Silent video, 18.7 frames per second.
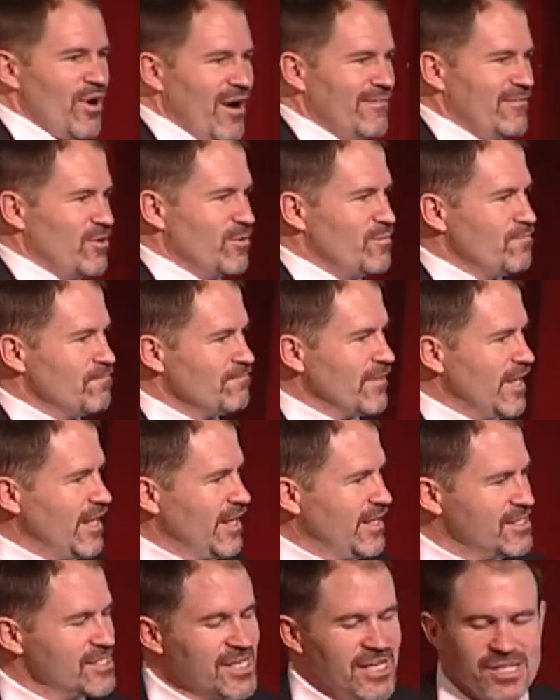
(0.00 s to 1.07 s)
proverb,
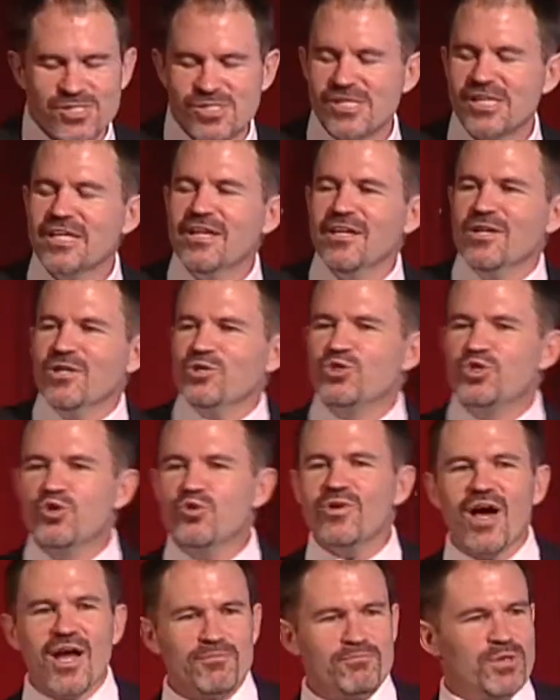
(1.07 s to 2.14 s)
and it says,
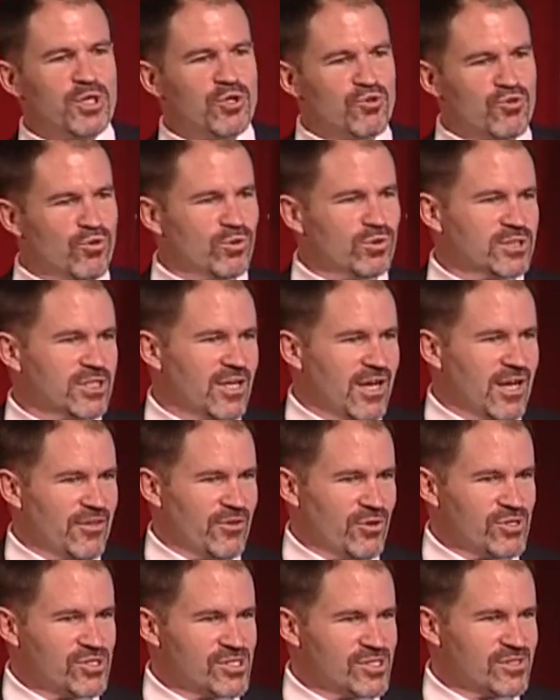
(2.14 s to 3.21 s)
"Do not be cruel to
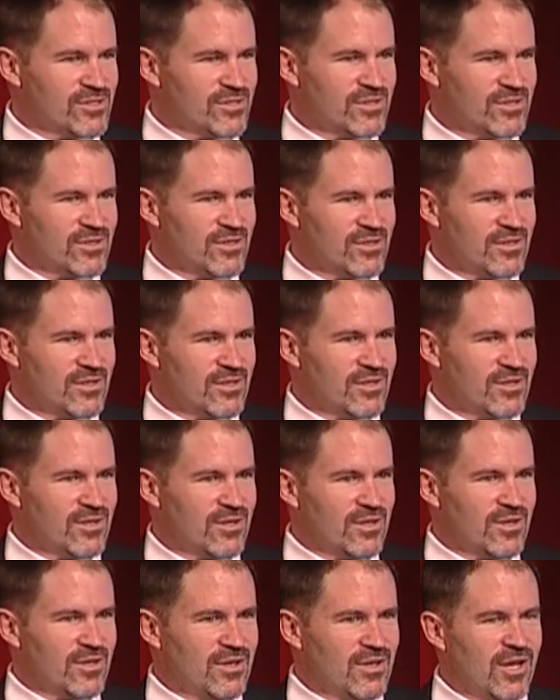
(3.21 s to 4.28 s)
others
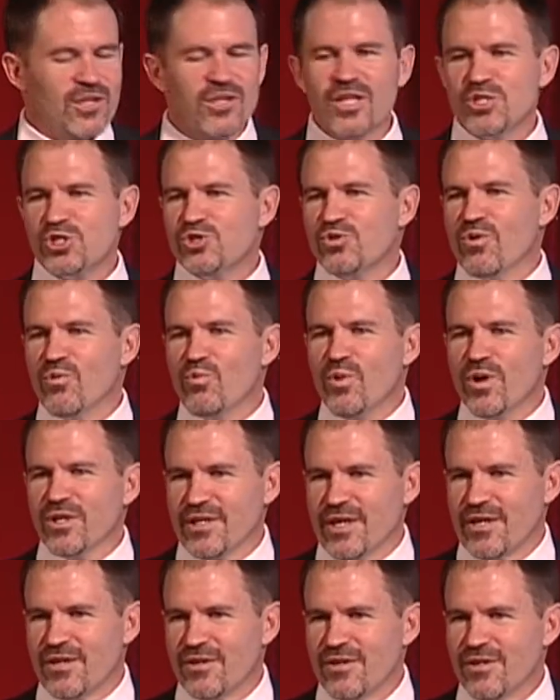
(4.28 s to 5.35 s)
unless you are
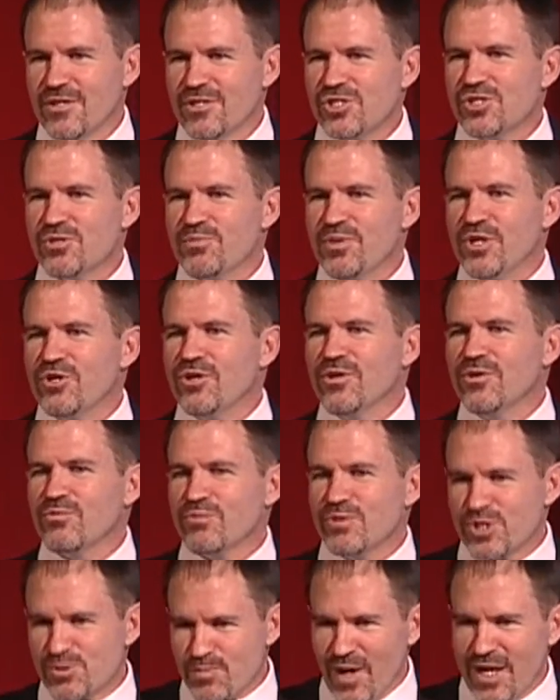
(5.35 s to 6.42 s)
willing to be
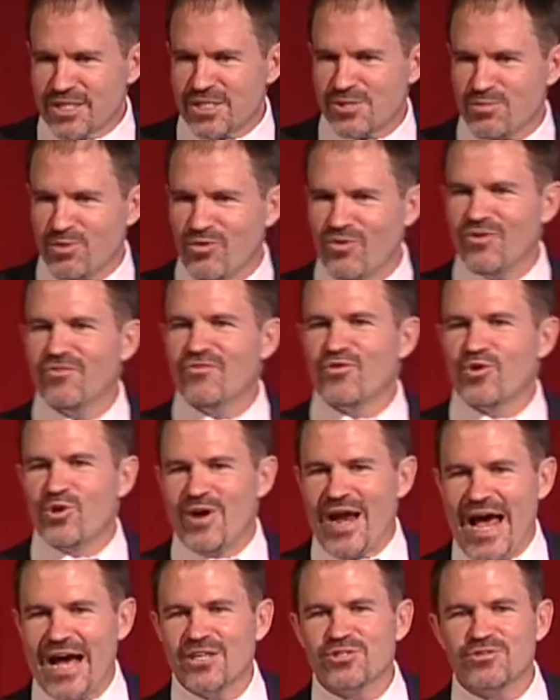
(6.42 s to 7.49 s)
responsible for
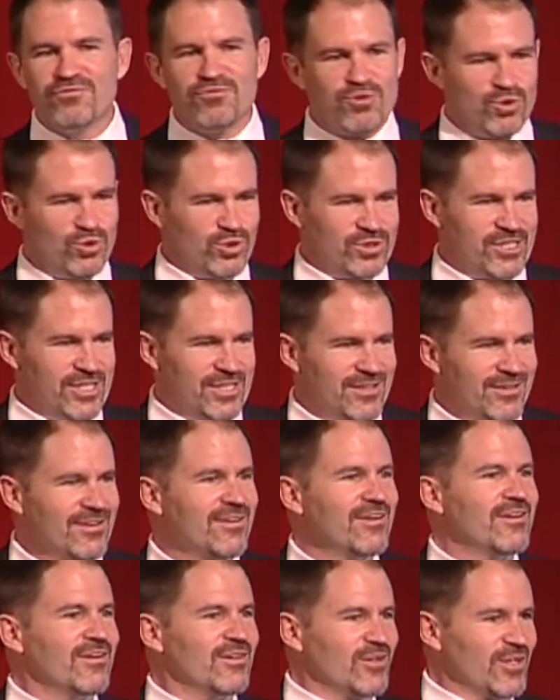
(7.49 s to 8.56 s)
their acts of cruelty
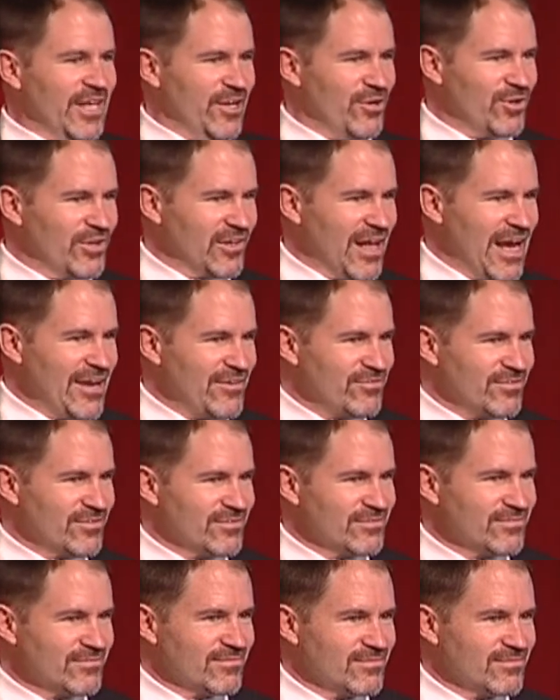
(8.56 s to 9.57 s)
later in life."